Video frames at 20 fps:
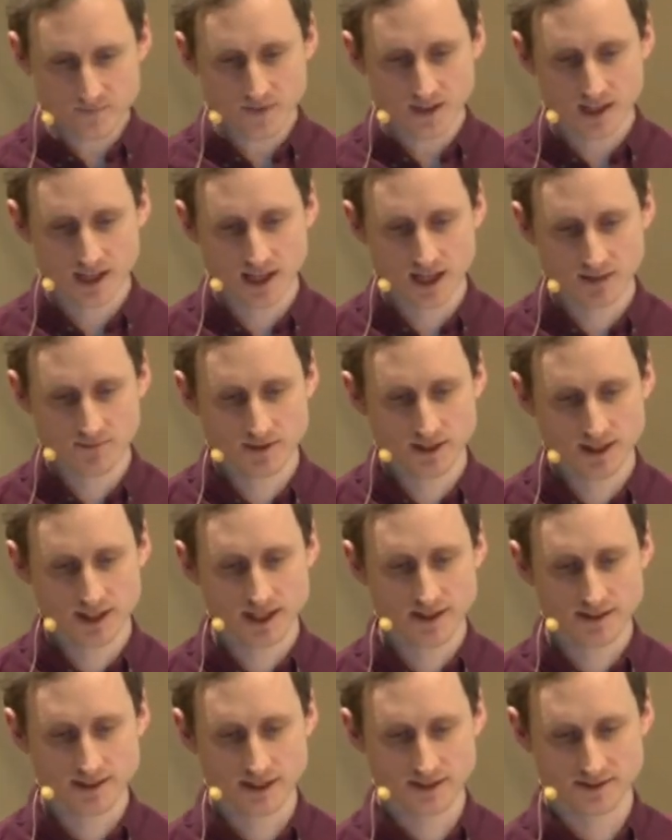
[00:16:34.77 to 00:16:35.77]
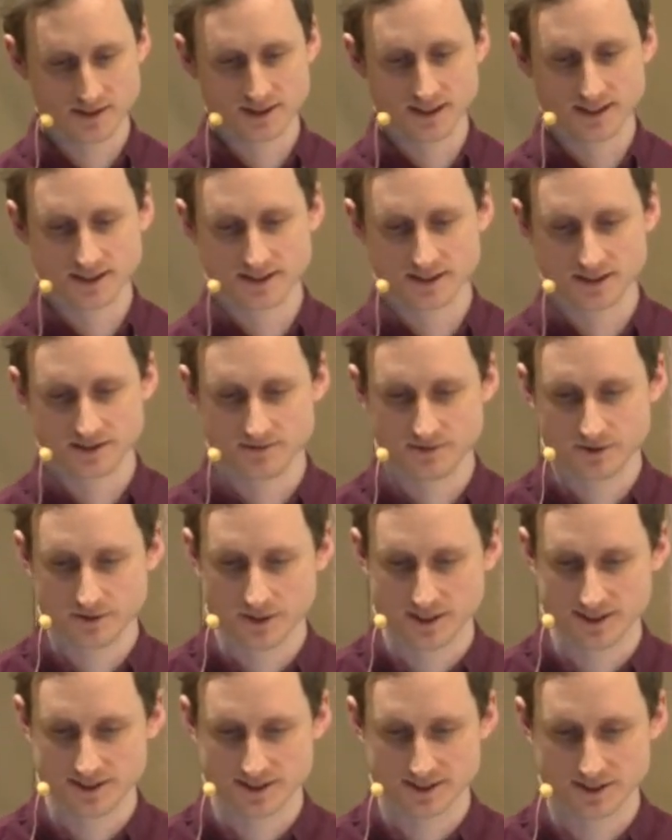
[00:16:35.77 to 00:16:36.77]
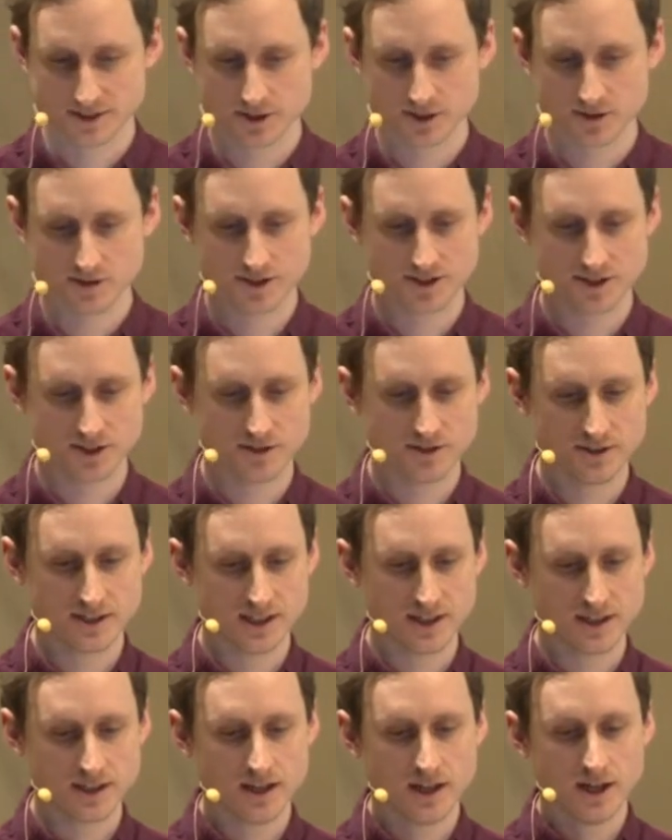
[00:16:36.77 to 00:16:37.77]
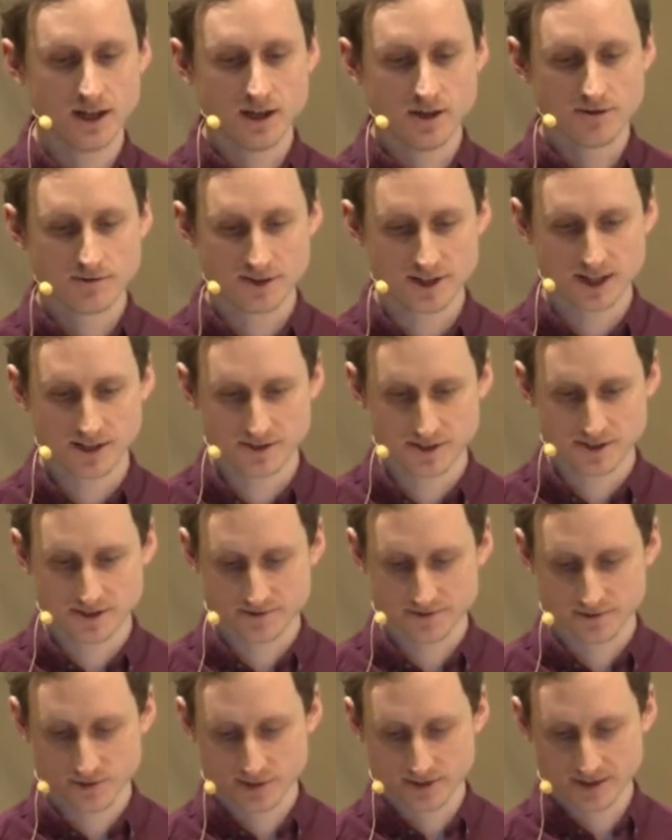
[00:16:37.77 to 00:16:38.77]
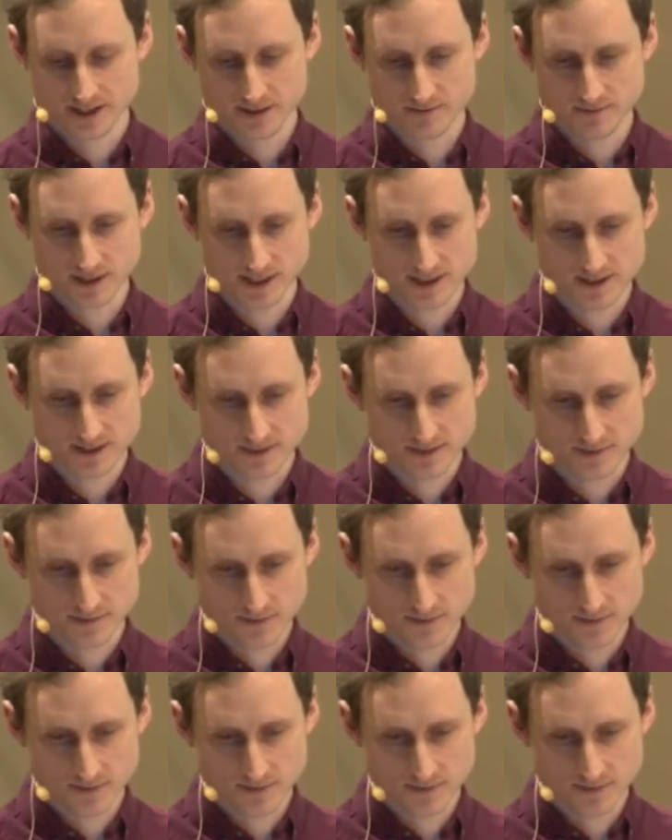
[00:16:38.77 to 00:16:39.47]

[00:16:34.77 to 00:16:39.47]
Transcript: And 8,000 listeners from 26 countries tuned in for an average of 14 minutes.